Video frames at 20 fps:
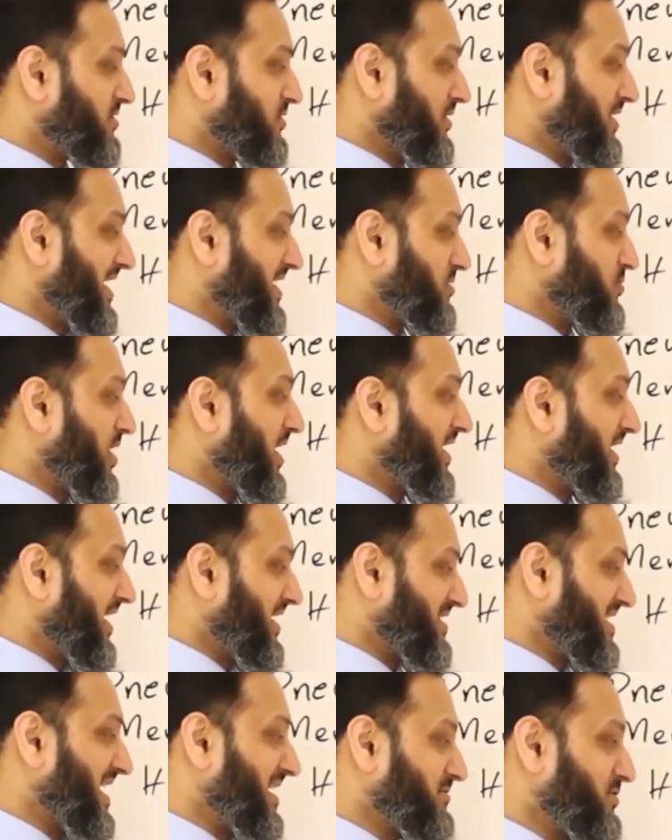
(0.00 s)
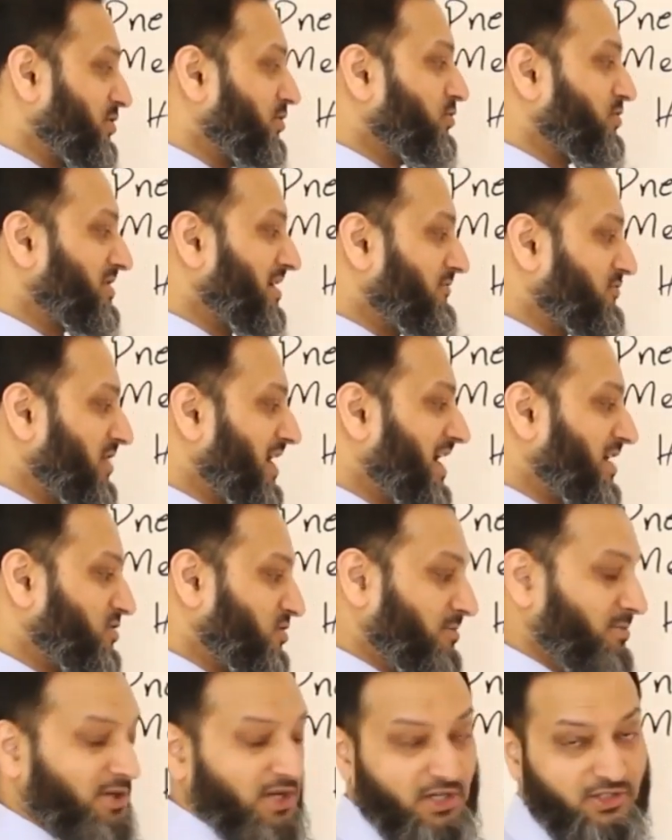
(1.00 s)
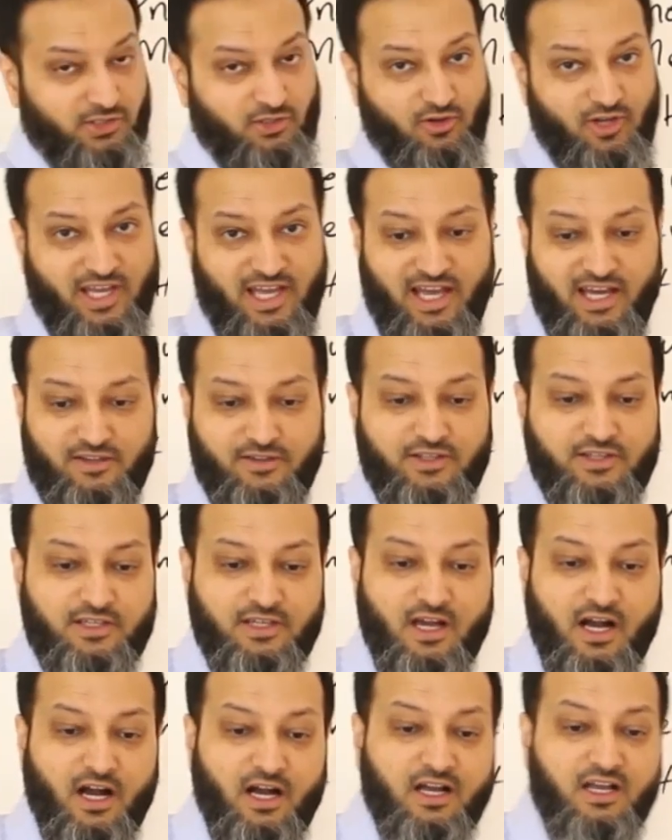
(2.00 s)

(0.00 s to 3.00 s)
So that's why a lot of times they do ceftriaxone, but also add the